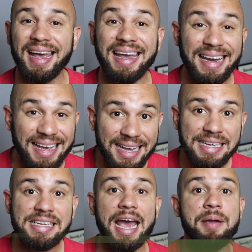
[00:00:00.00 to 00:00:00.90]
it
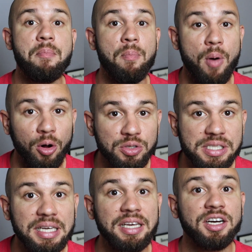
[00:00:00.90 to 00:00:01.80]
is a
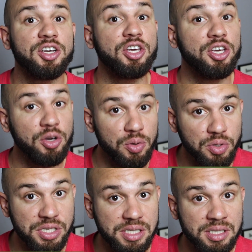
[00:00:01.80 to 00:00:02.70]

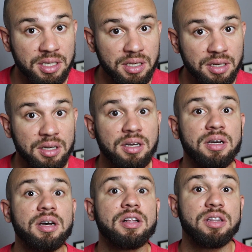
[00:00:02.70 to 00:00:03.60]
multi-use
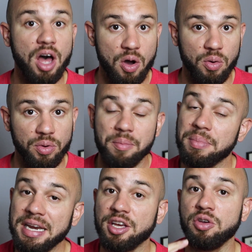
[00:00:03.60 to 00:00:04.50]
loan,
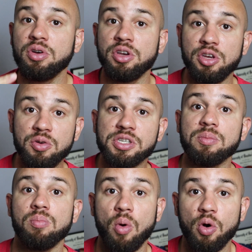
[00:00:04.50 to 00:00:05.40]
meaning you can use it
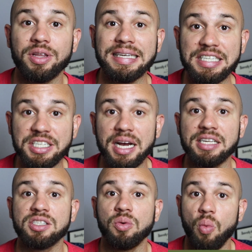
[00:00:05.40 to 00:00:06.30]
more than
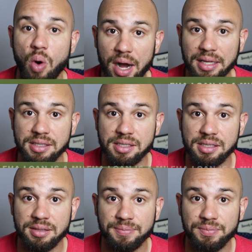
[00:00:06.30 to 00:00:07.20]
just
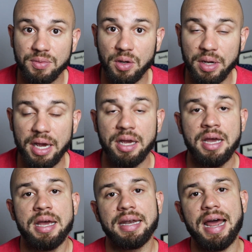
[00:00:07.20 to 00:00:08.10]
once, okay?
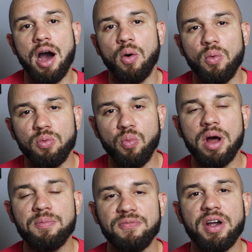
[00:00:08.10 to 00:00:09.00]
Now,
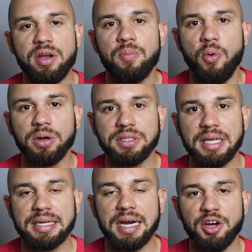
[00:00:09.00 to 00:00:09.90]
one very important
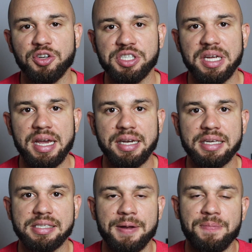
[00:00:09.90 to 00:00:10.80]
thing to understand
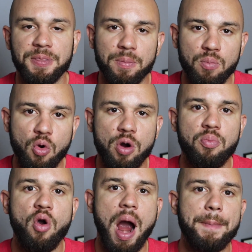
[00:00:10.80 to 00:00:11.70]
is the
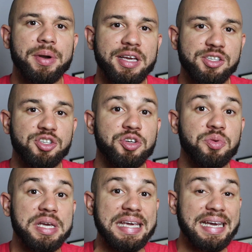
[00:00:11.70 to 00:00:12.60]
more properties
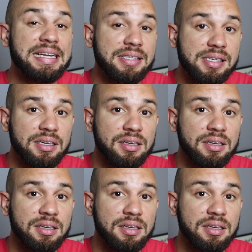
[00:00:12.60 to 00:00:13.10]
you get,